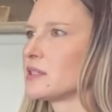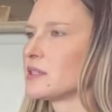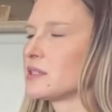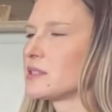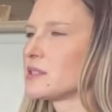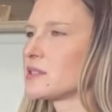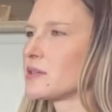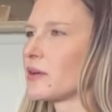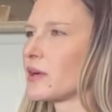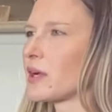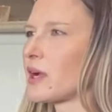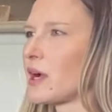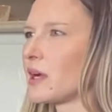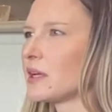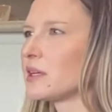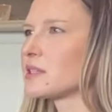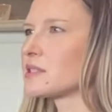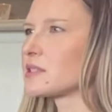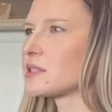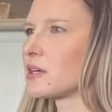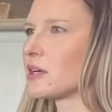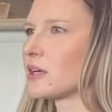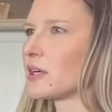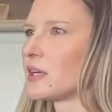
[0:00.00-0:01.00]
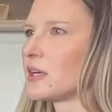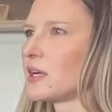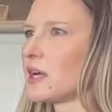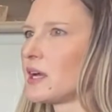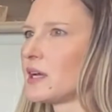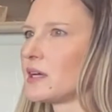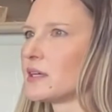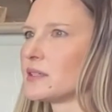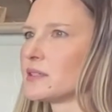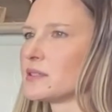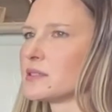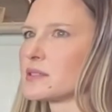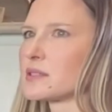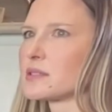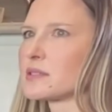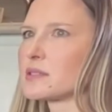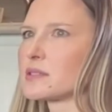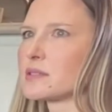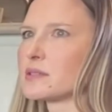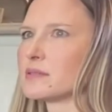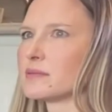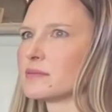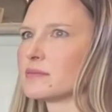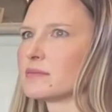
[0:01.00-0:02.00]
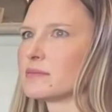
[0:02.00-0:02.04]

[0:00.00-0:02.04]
So it kind of started as